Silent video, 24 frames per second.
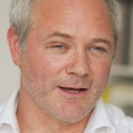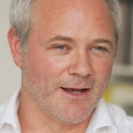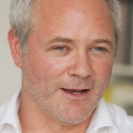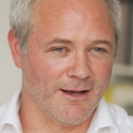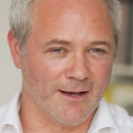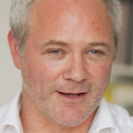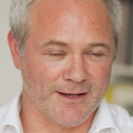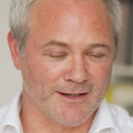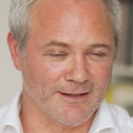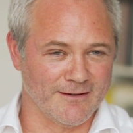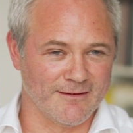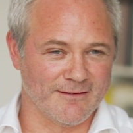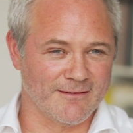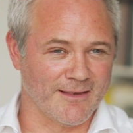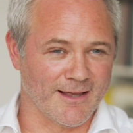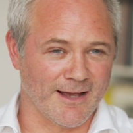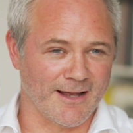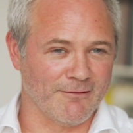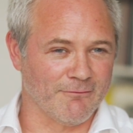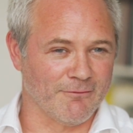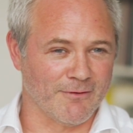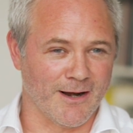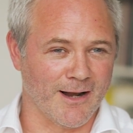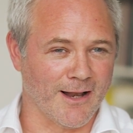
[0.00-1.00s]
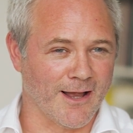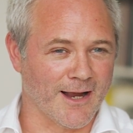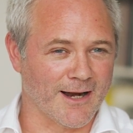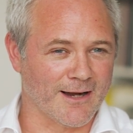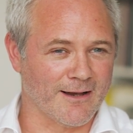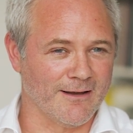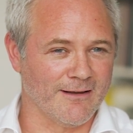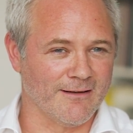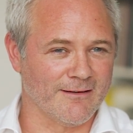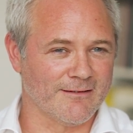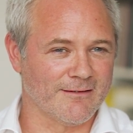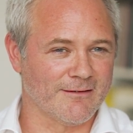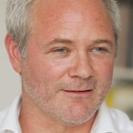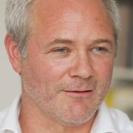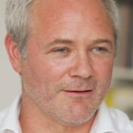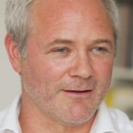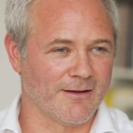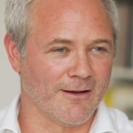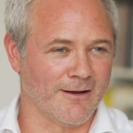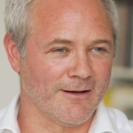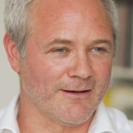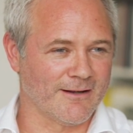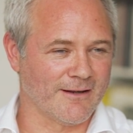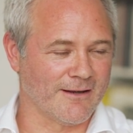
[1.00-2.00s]
And that very likely is
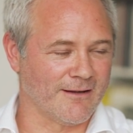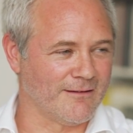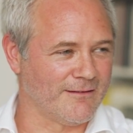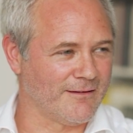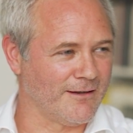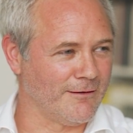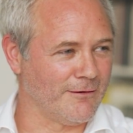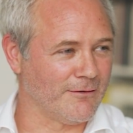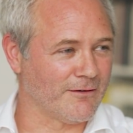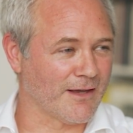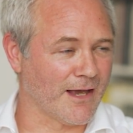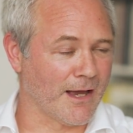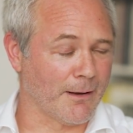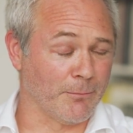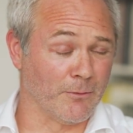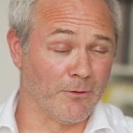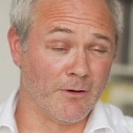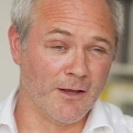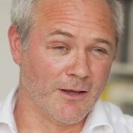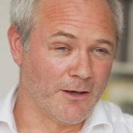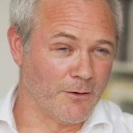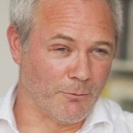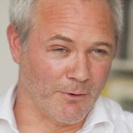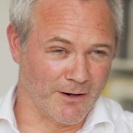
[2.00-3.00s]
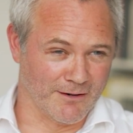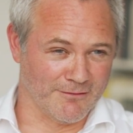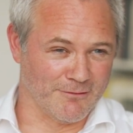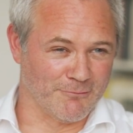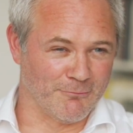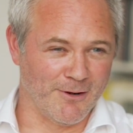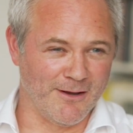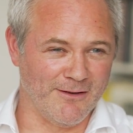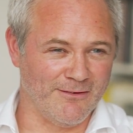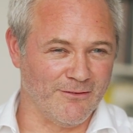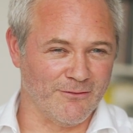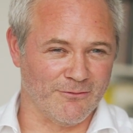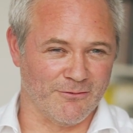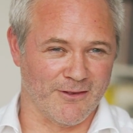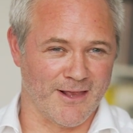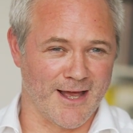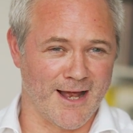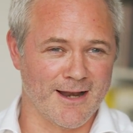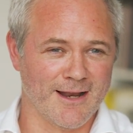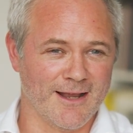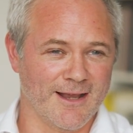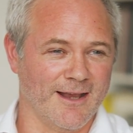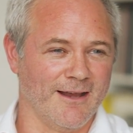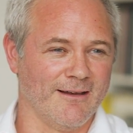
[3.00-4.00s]
going to continue to happen. One of the reasons for
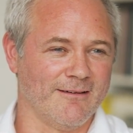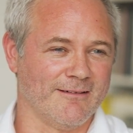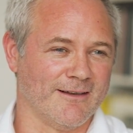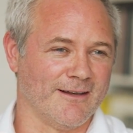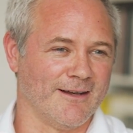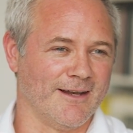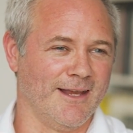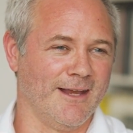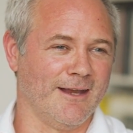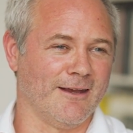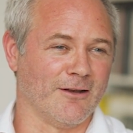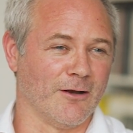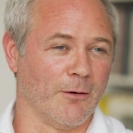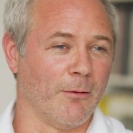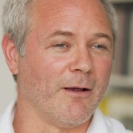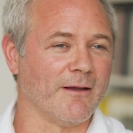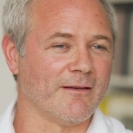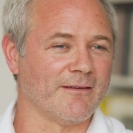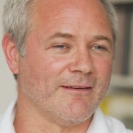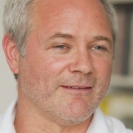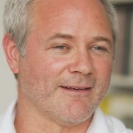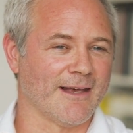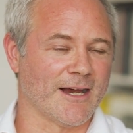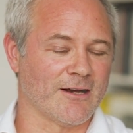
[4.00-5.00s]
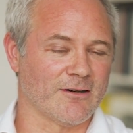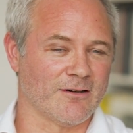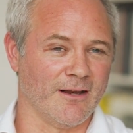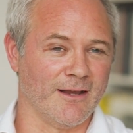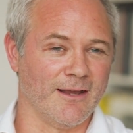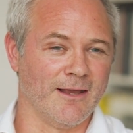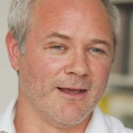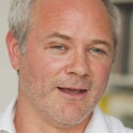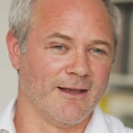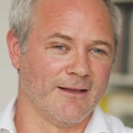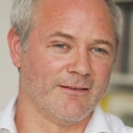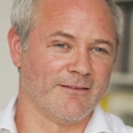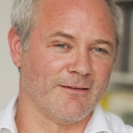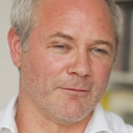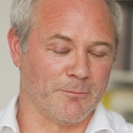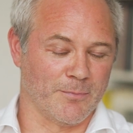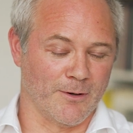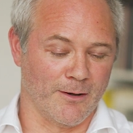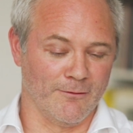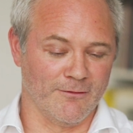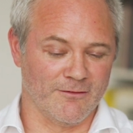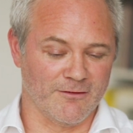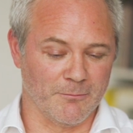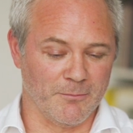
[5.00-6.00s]
that is that economics is actually
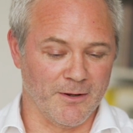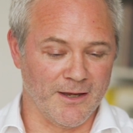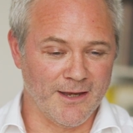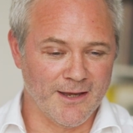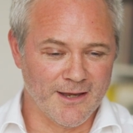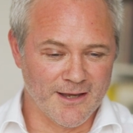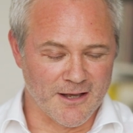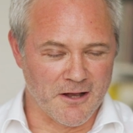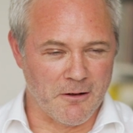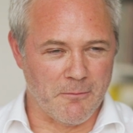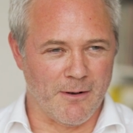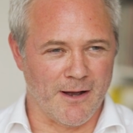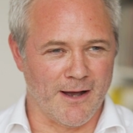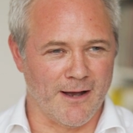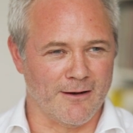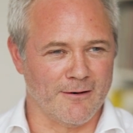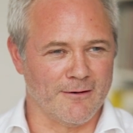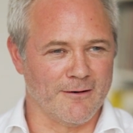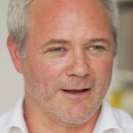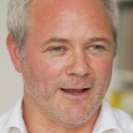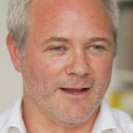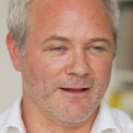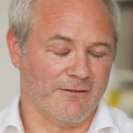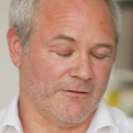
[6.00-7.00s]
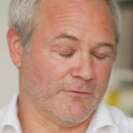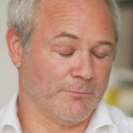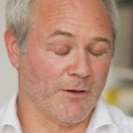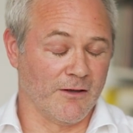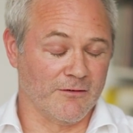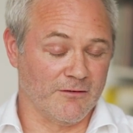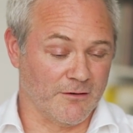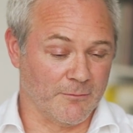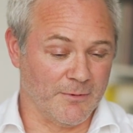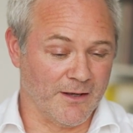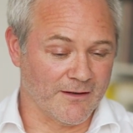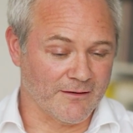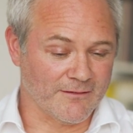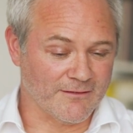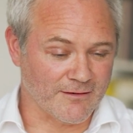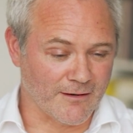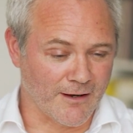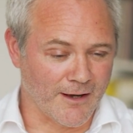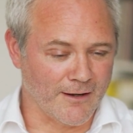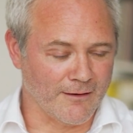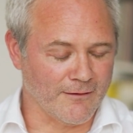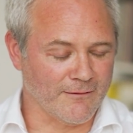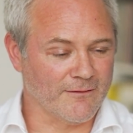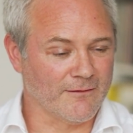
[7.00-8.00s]
supposed to be a
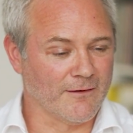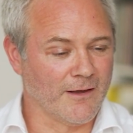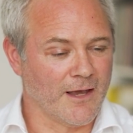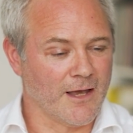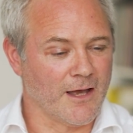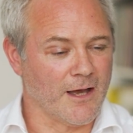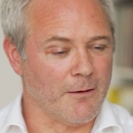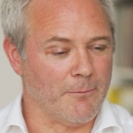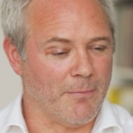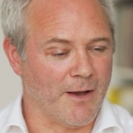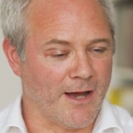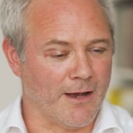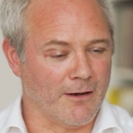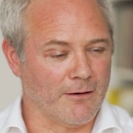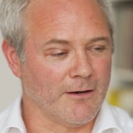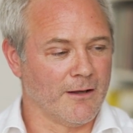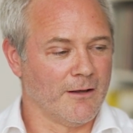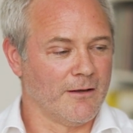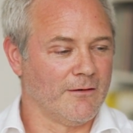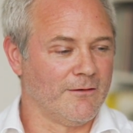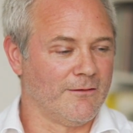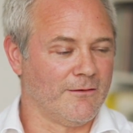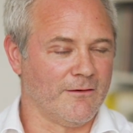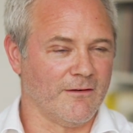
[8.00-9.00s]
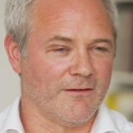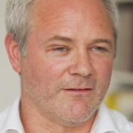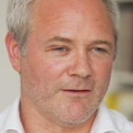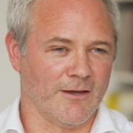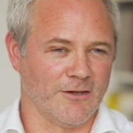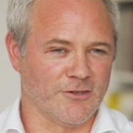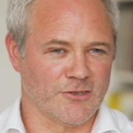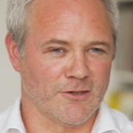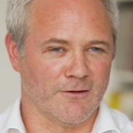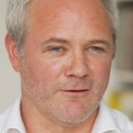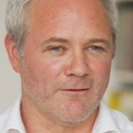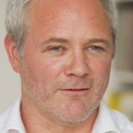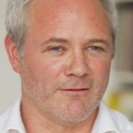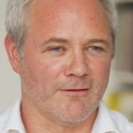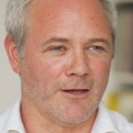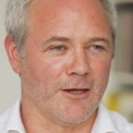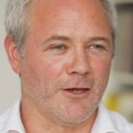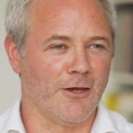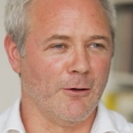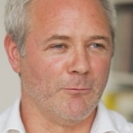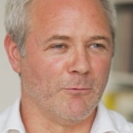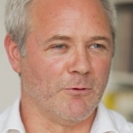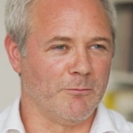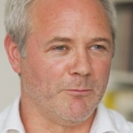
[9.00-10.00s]
science about decisions that
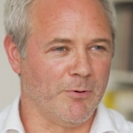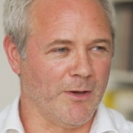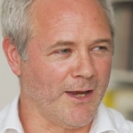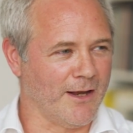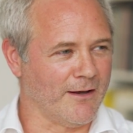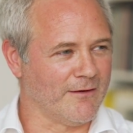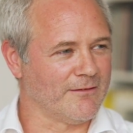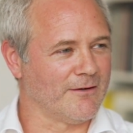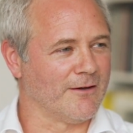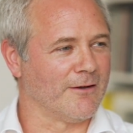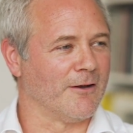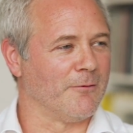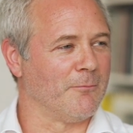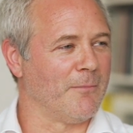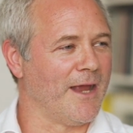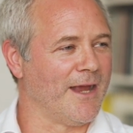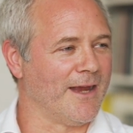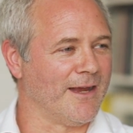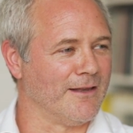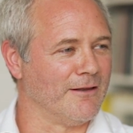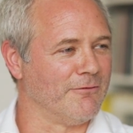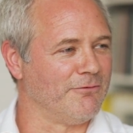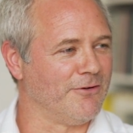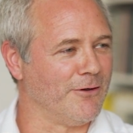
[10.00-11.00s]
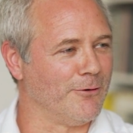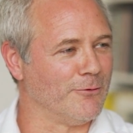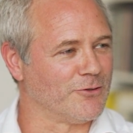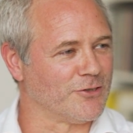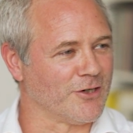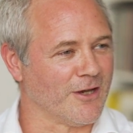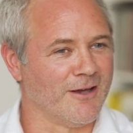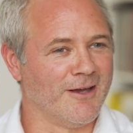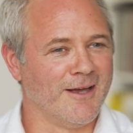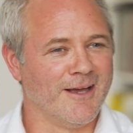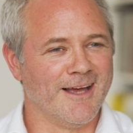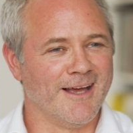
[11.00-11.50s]
human beings are going to make in the future.